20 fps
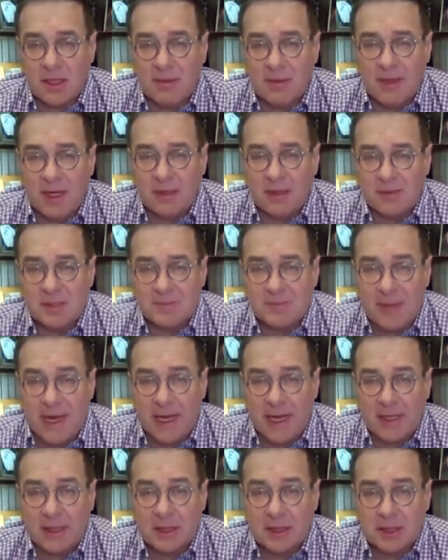in the amount of
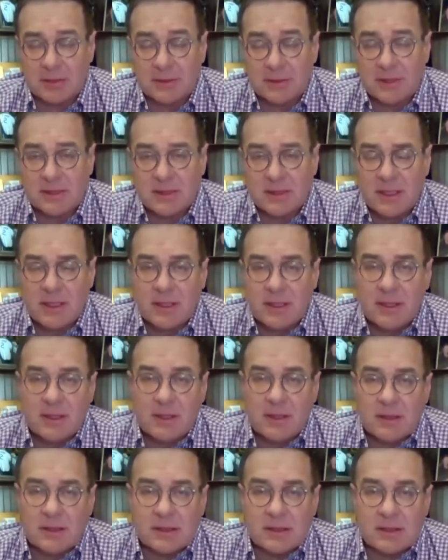SPAC issuance.
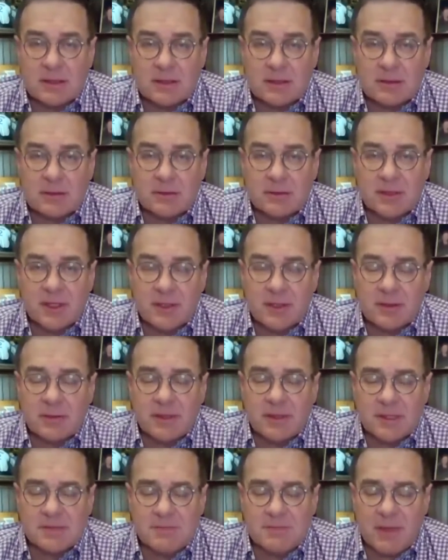So,
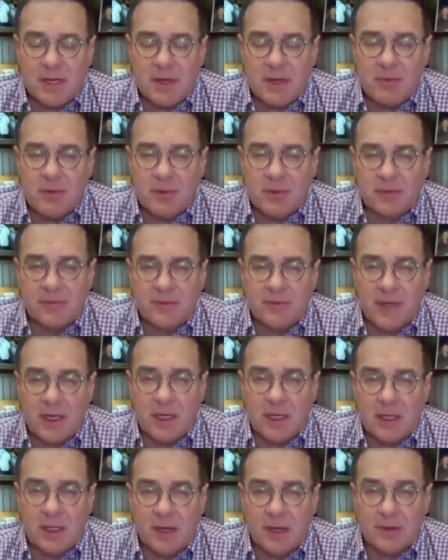this money will
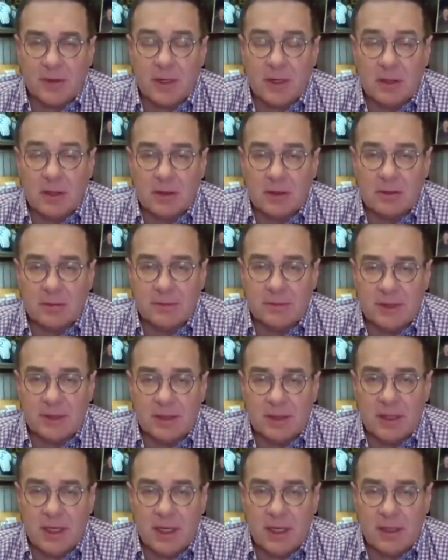find another home,
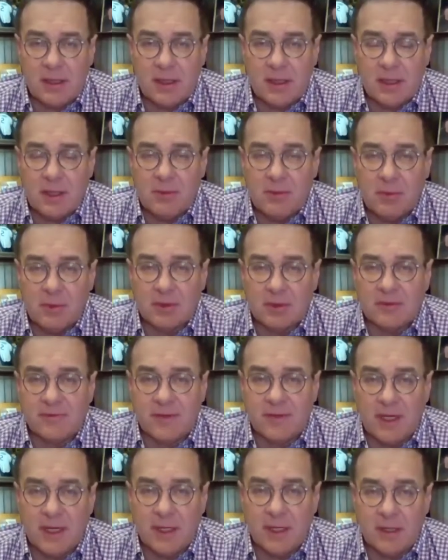and they will
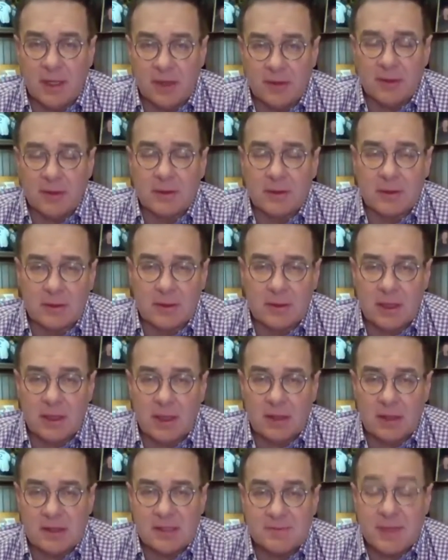find
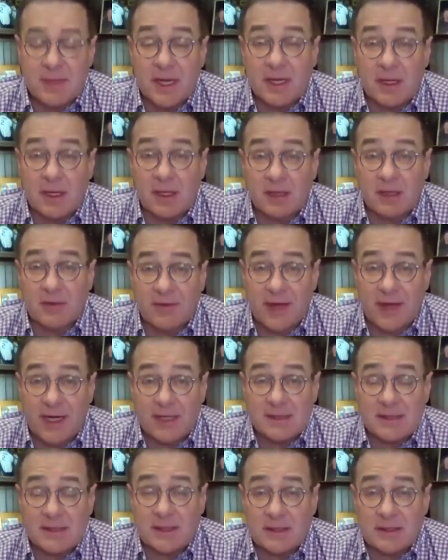another speculative
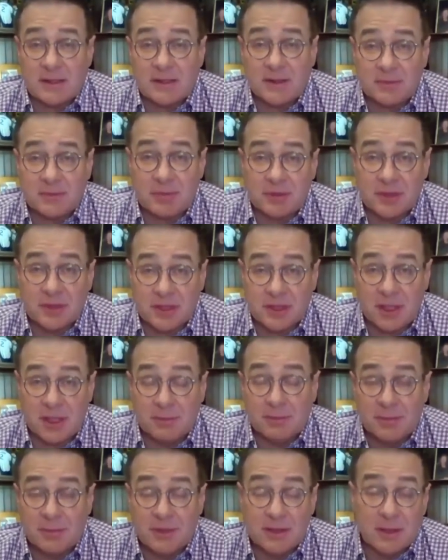asset to push
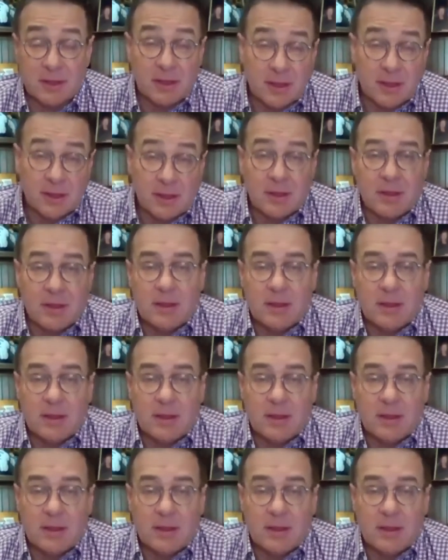up. And